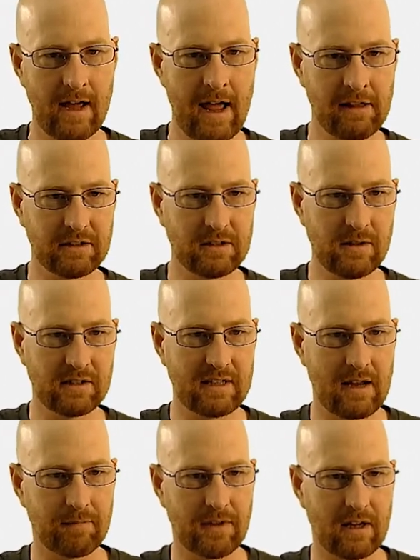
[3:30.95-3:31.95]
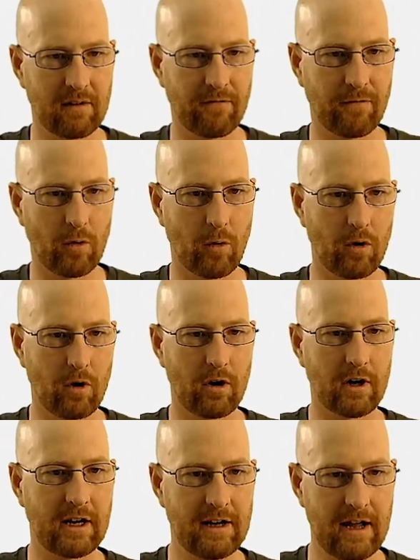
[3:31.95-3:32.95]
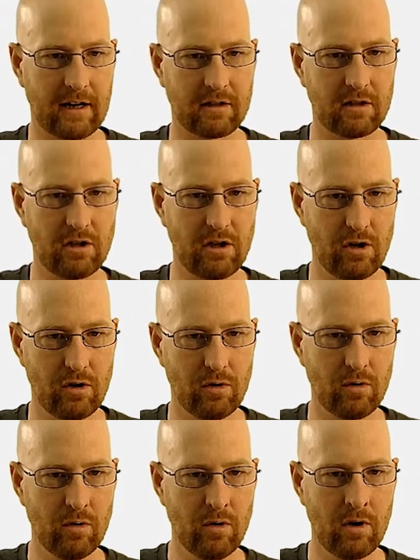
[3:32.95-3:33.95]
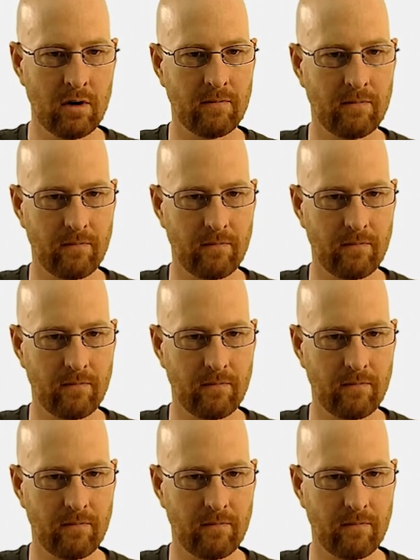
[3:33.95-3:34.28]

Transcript: And let's do the same thing for connect two.